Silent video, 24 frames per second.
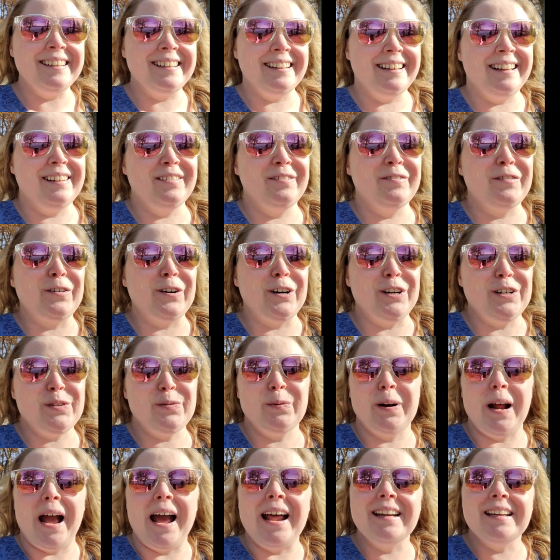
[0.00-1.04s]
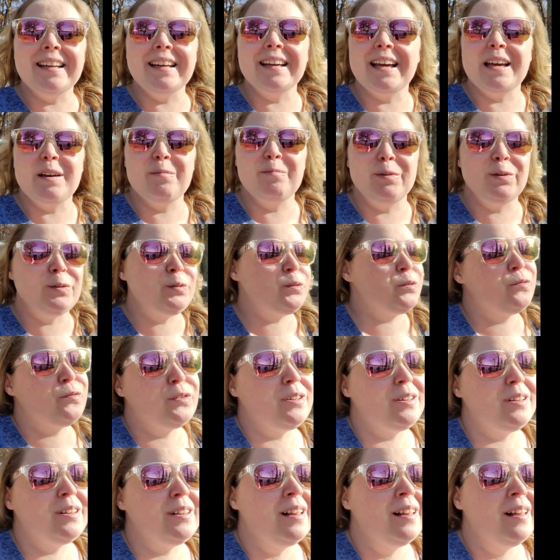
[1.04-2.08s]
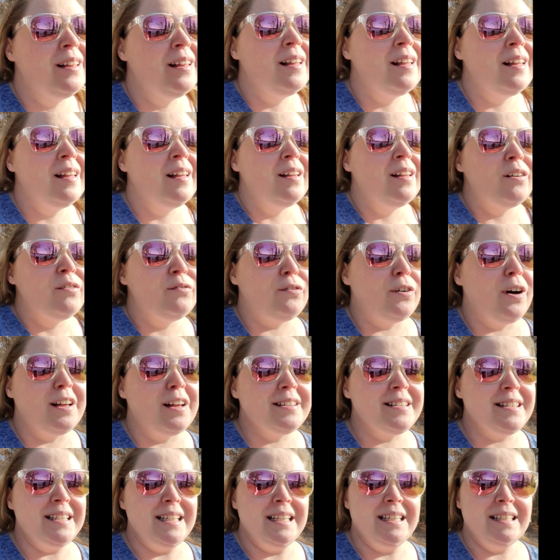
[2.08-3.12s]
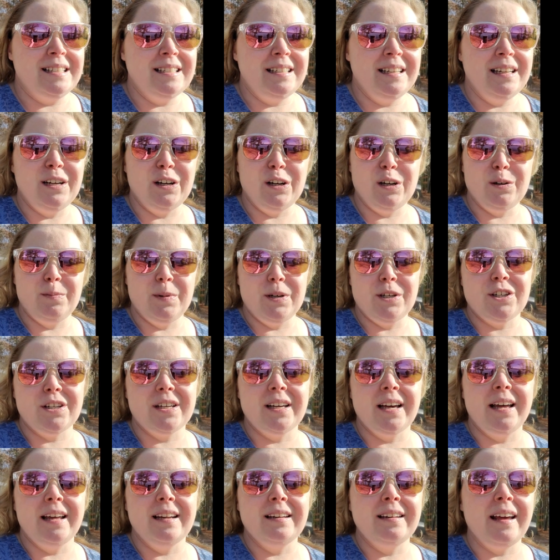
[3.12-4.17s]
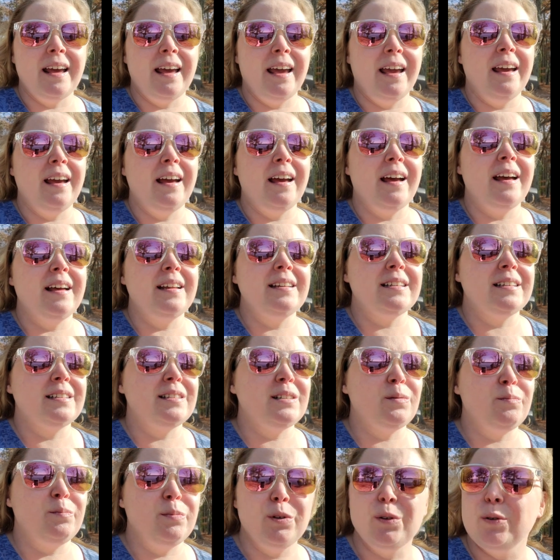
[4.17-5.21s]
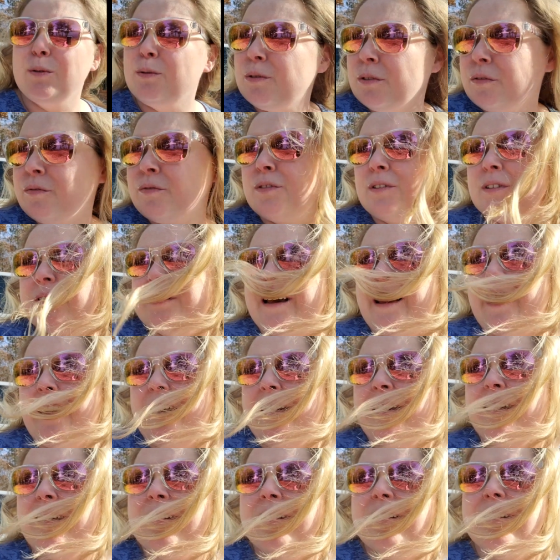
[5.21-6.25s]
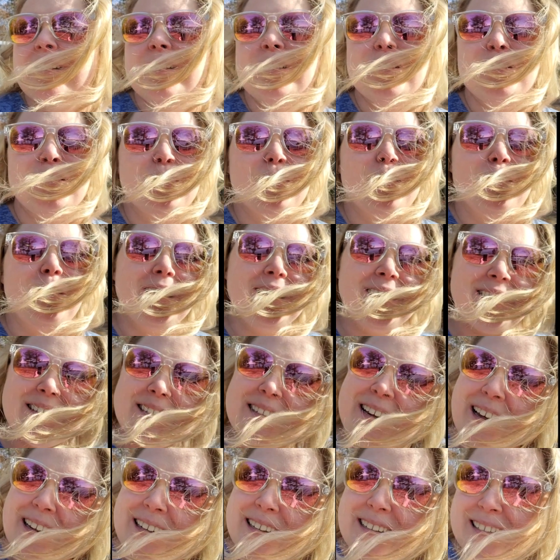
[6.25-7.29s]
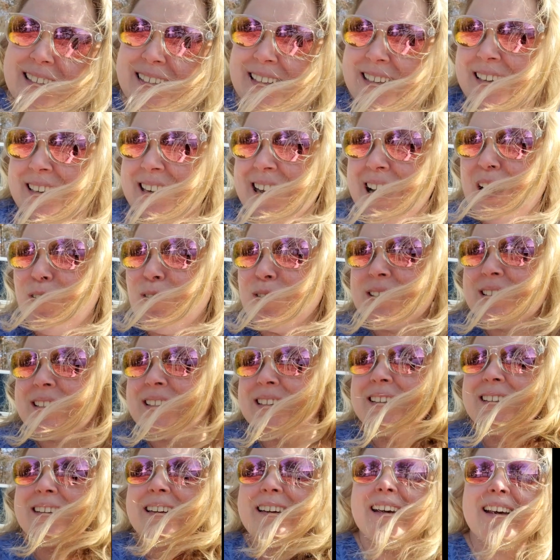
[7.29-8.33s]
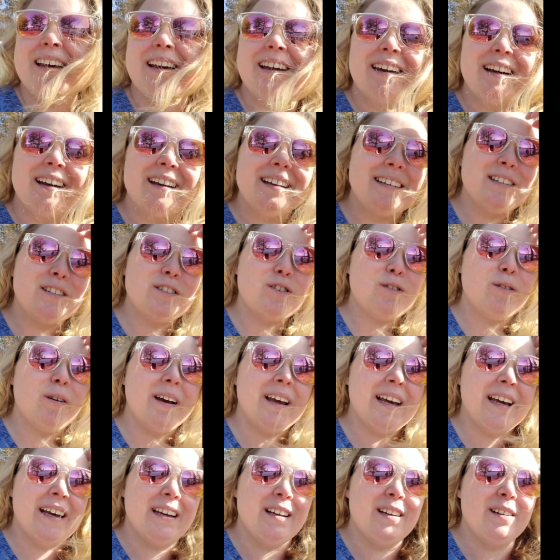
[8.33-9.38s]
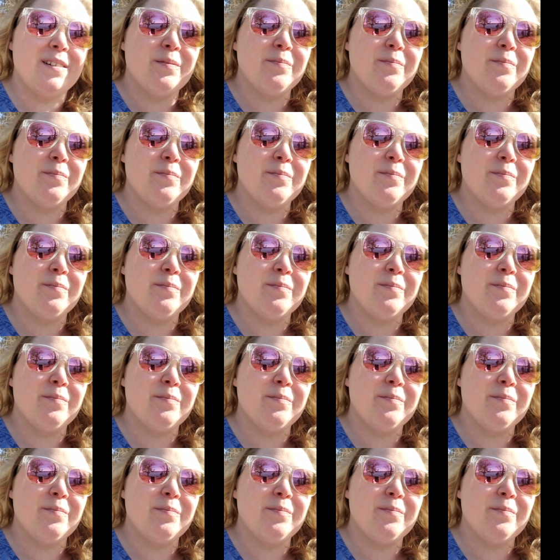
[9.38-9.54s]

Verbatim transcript: Of course, we're ending a beautiful fall season here in Michigan and it's a beautiful day. So I decided to get out and enjoy it.